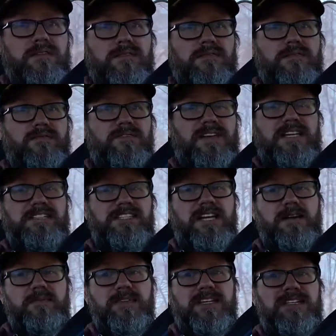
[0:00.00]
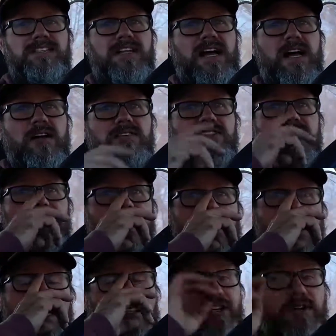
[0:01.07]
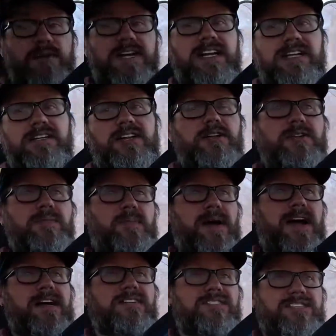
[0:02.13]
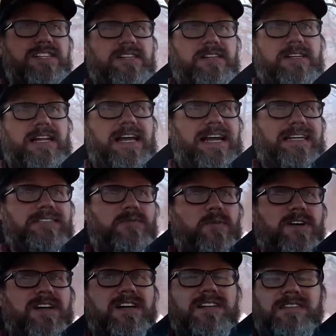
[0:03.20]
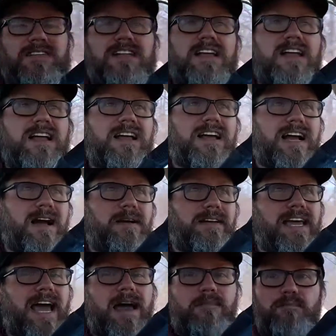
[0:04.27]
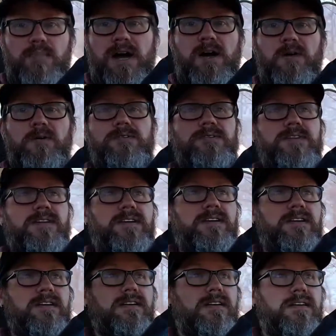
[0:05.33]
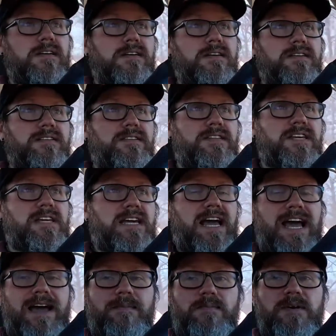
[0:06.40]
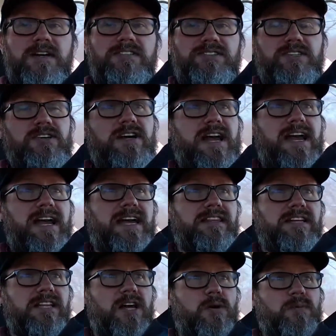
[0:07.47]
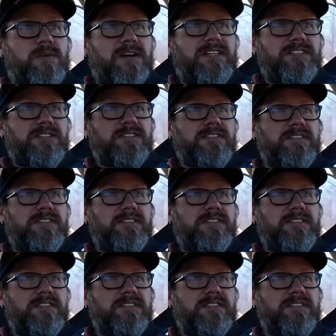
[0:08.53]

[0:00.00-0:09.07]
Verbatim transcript: finish up the exhaust. I uh, do need to do the power steering lines well. I got both the high pressure and the low pressure